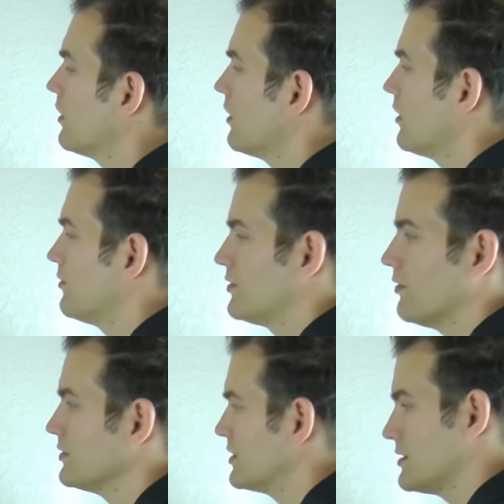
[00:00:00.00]
Uh,
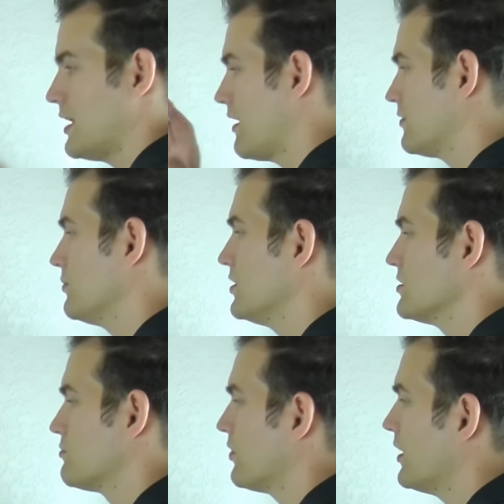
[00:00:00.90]
don't doesn't have to be
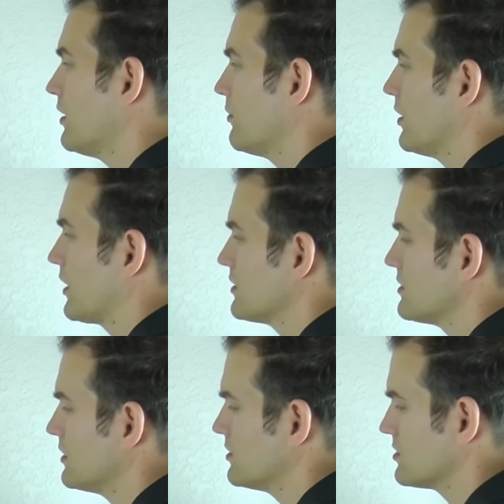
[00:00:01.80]
this brand, but like I
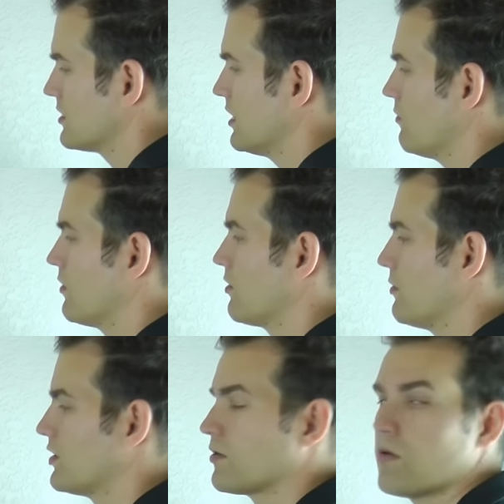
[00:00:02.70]
said, just get one of the
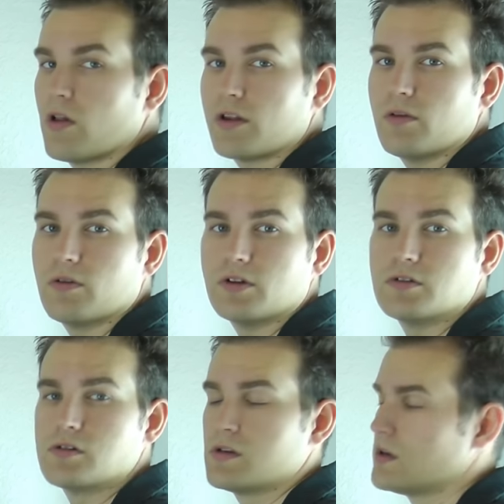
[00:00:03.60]
better quality
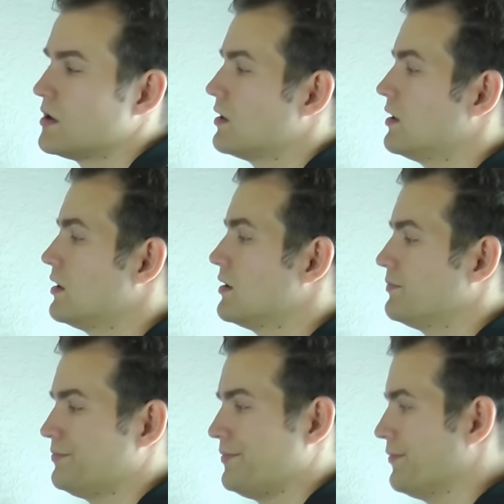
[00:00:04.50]
ones.
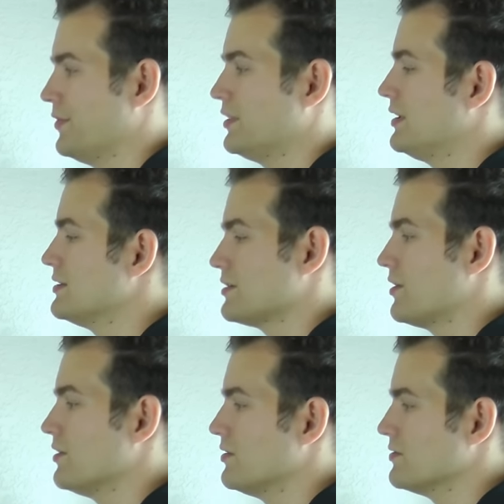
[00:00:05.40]
Um, with these,
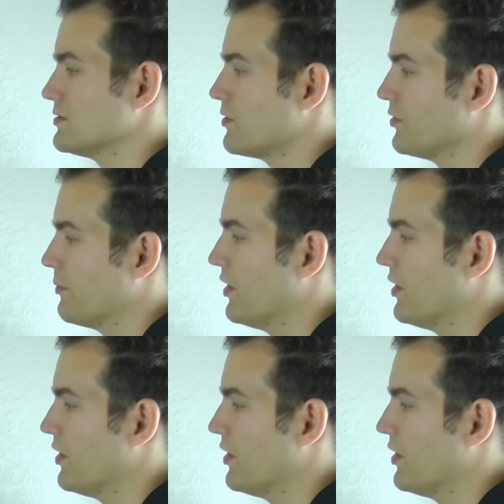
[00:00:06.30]
all you do is hold the